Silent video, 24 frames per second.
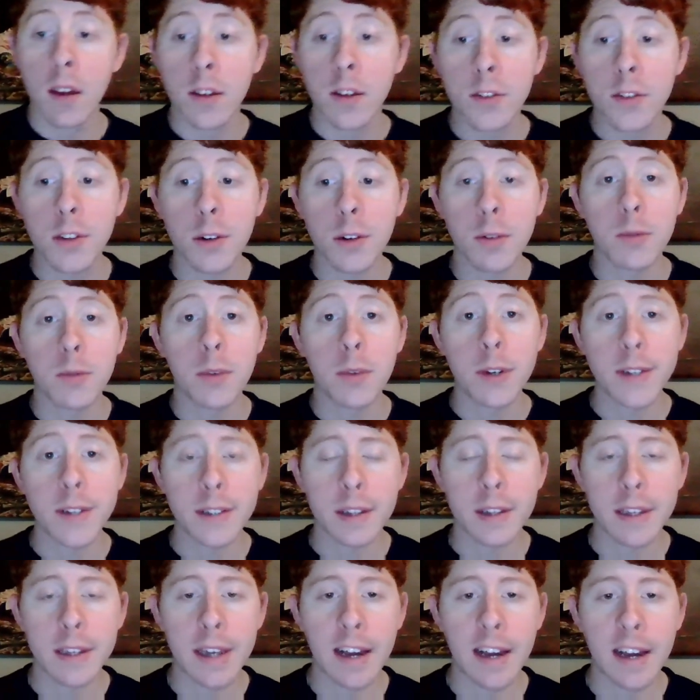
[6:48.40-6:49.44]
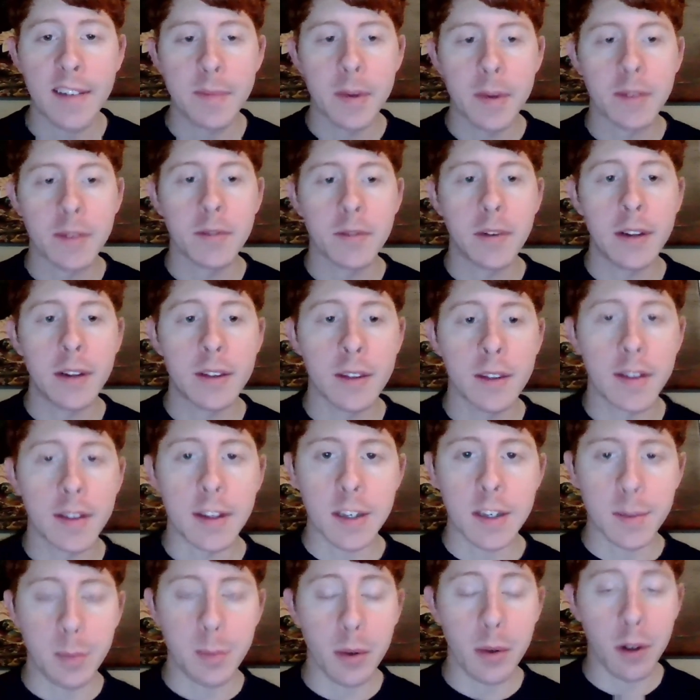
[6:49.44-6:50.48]
So recently I've been reading
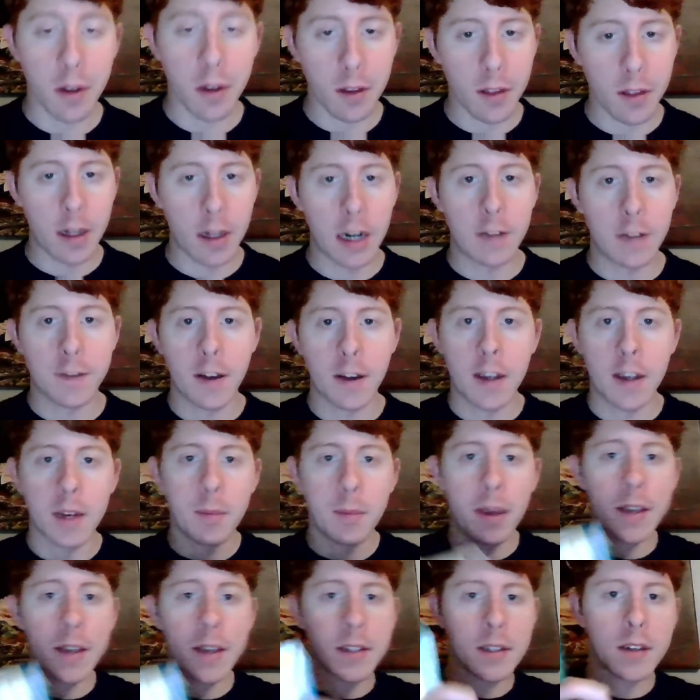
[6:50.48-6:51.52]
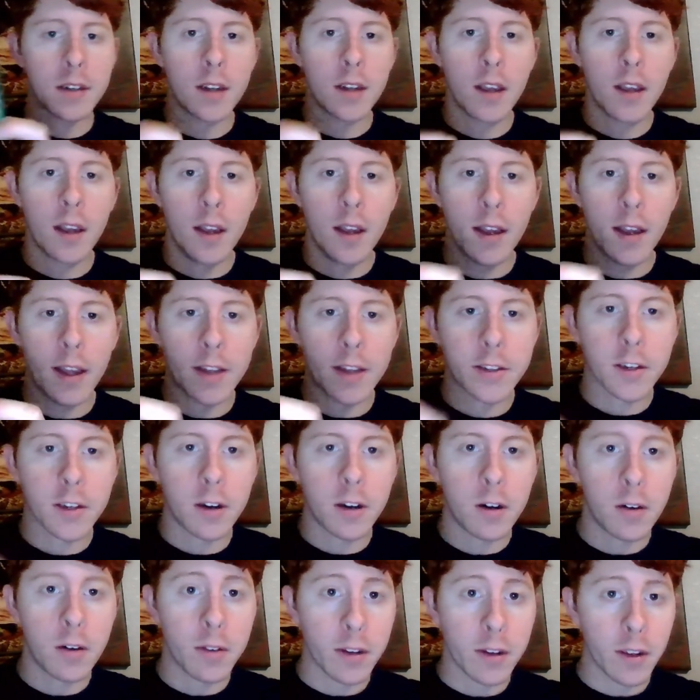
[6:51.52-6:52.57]
this book that I find amazing. It's
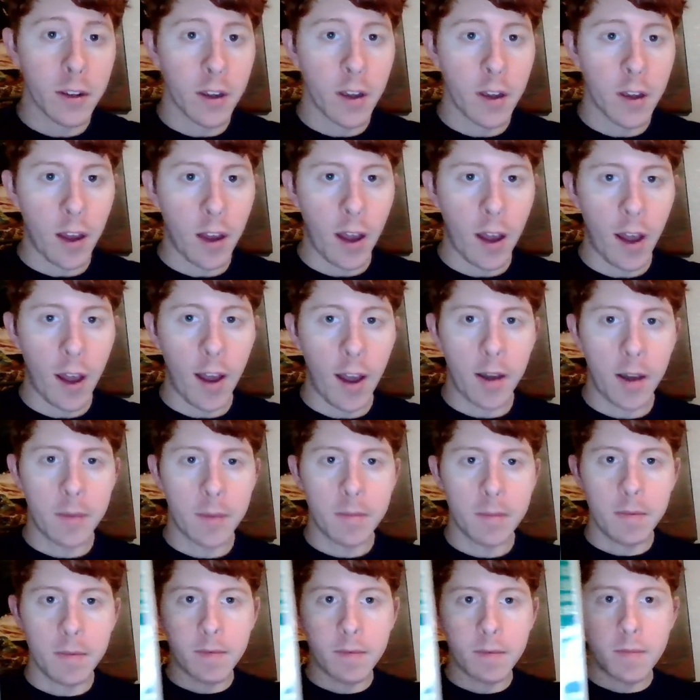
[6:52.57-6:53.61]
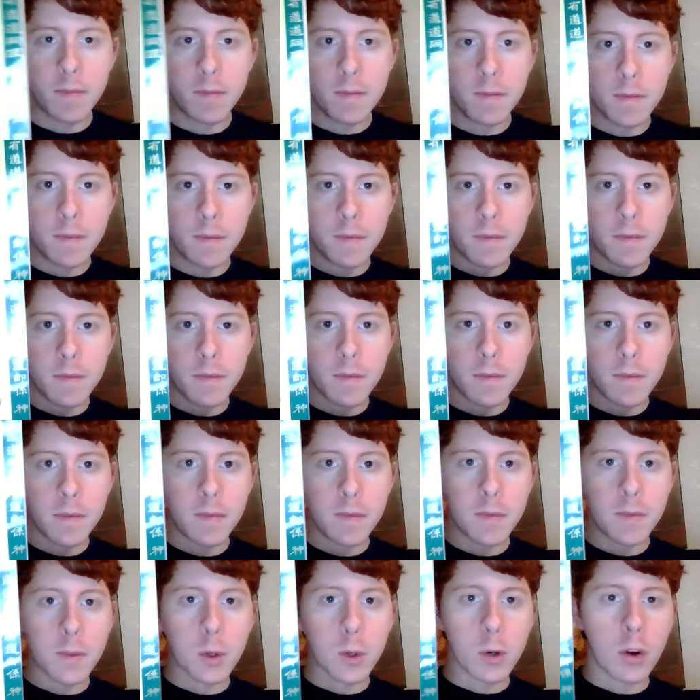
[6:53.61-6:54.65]
called um,
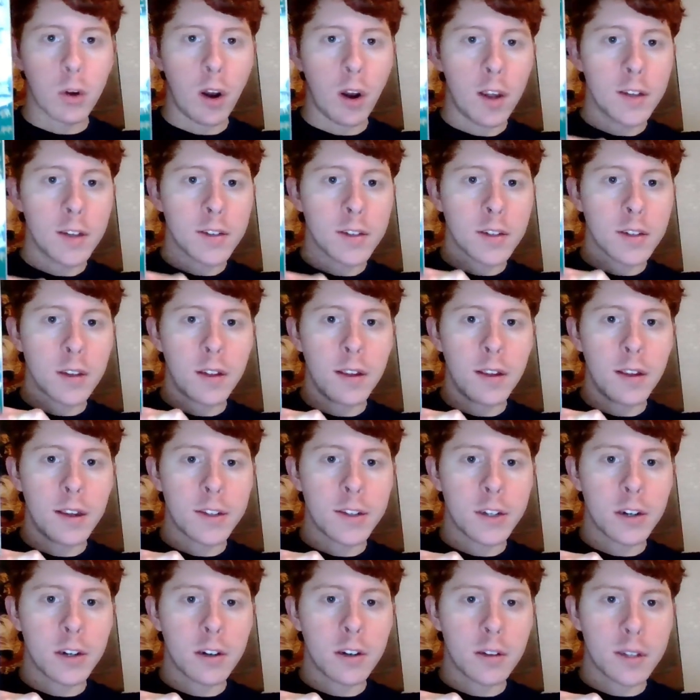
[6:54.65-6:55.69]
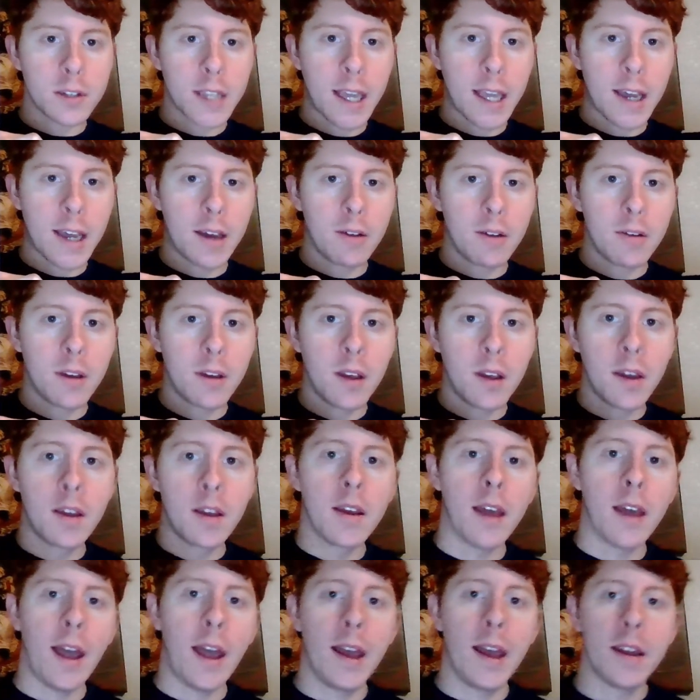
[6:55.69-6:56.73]
Christ the Eternal Tao.
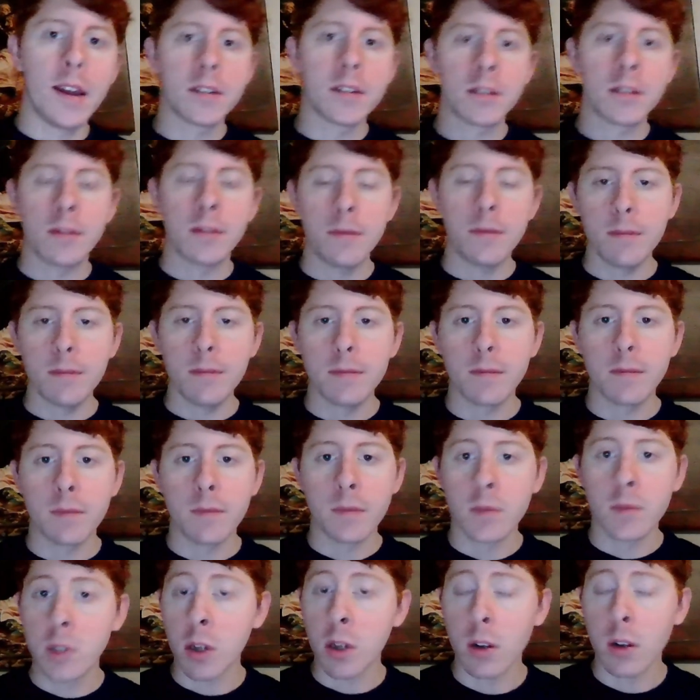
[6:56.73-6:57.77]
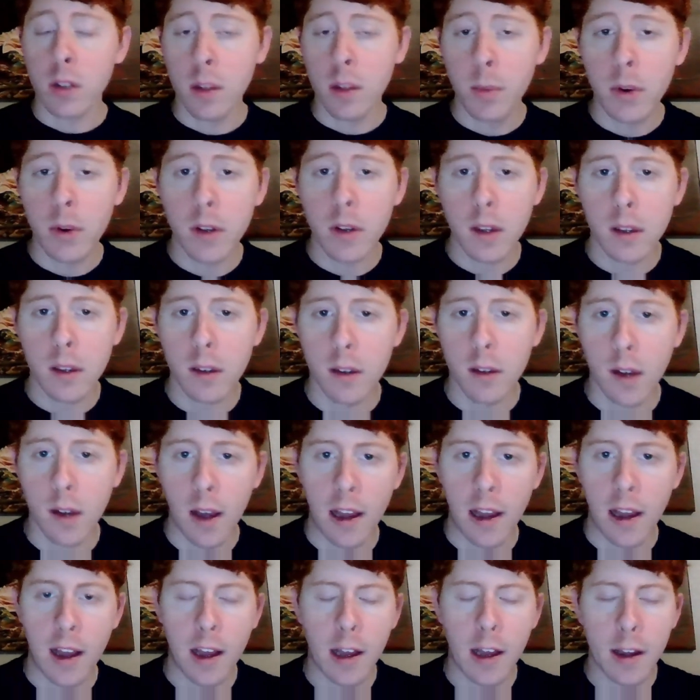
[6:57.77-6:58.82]
And so the book,
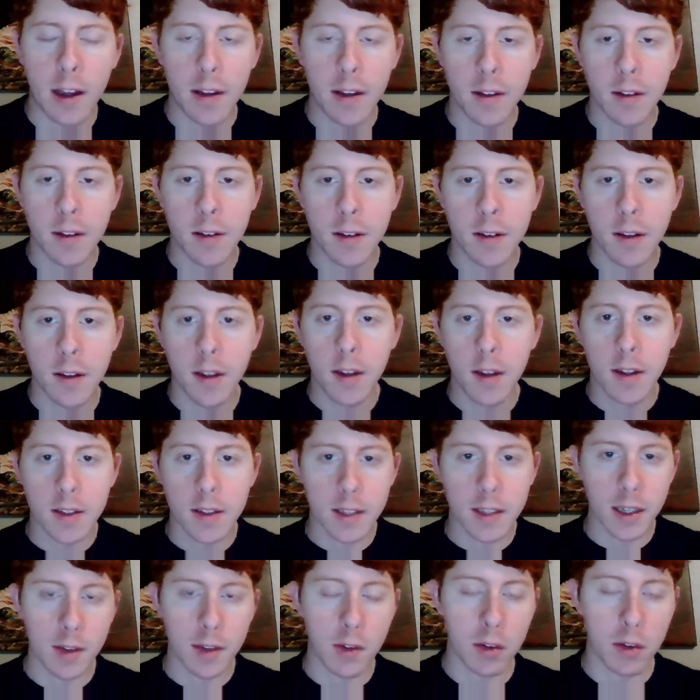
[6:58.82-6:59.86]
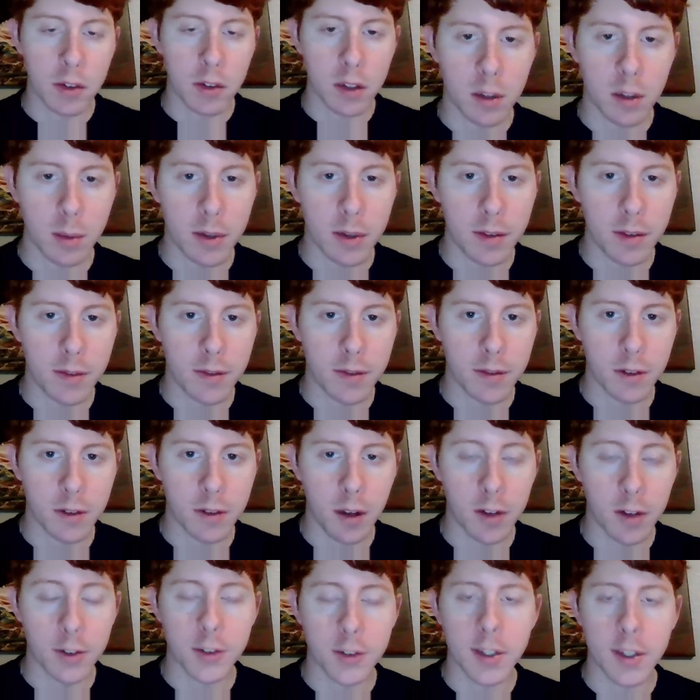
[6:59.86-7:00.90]
to give you bit of
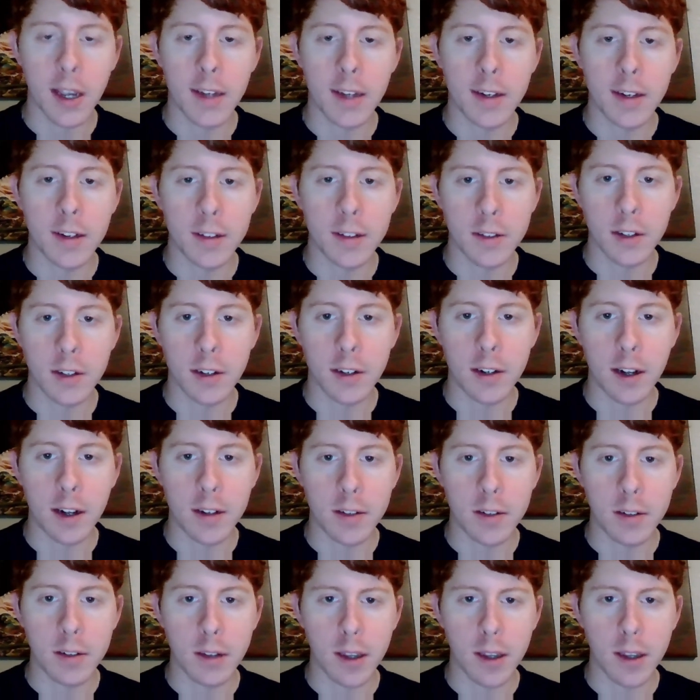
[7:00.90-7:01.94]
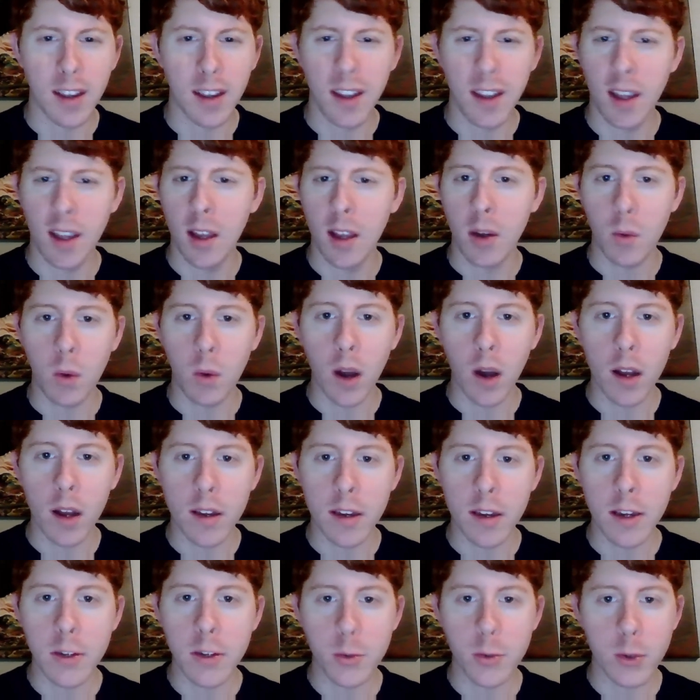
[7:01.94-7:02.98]
understanding, so you're not just like, what?
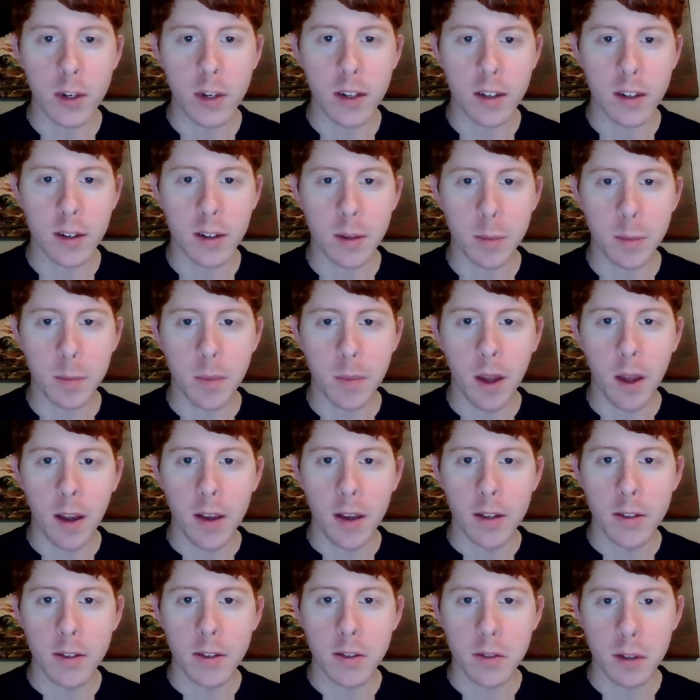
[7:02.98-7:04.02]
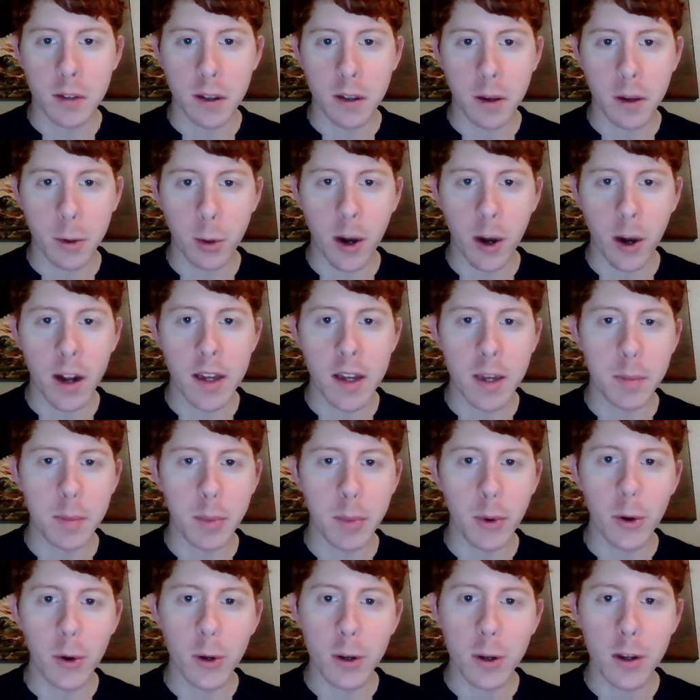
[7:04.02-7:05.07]
He's reading a syncretic
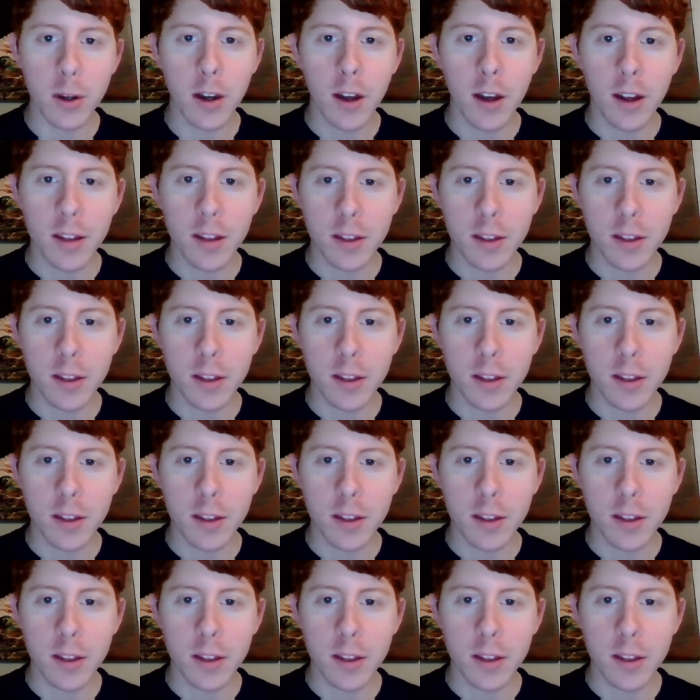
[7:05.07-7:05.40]
book?